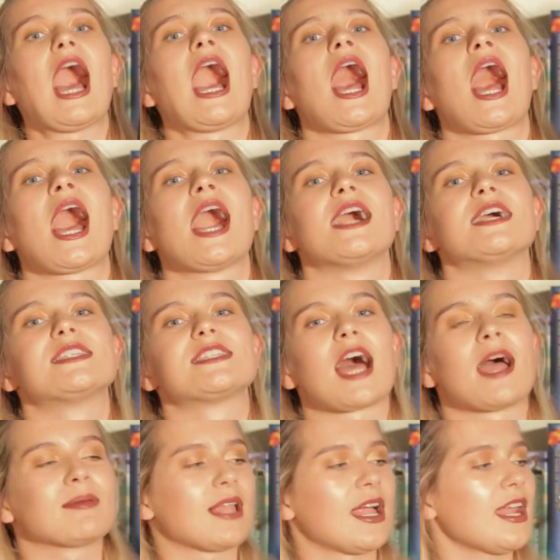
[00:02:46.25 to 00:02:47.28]
and
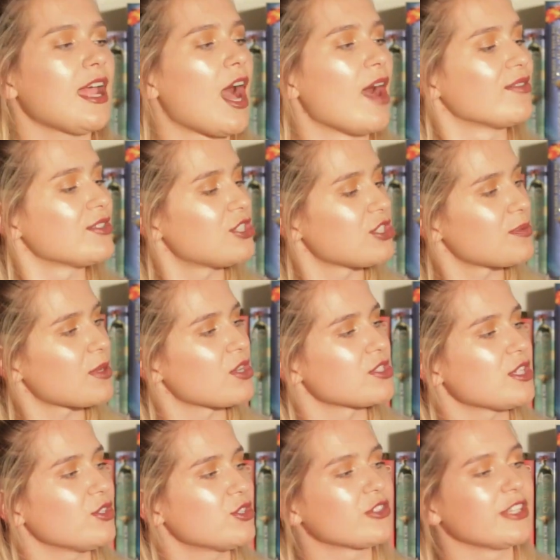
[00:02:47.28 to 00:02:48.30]
I'm glad I have it just
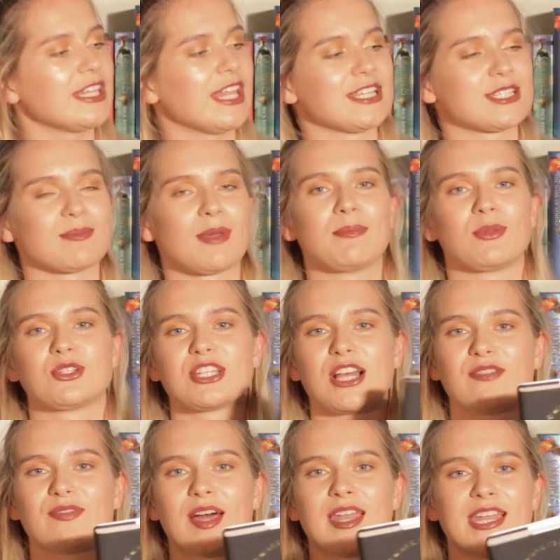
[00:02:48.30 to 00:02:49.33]
because it looks really nice on my
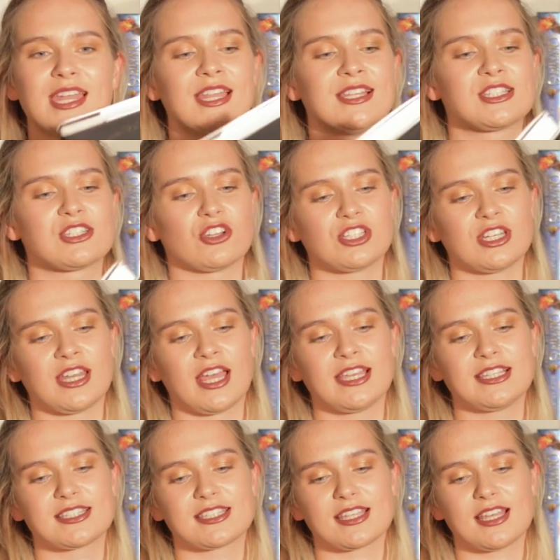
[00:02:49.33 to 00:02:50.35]
bookshelf, and it is such a
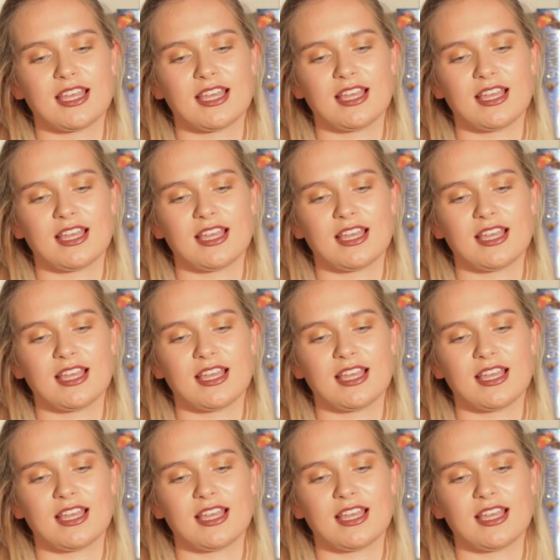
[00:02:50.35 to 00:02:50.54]
nice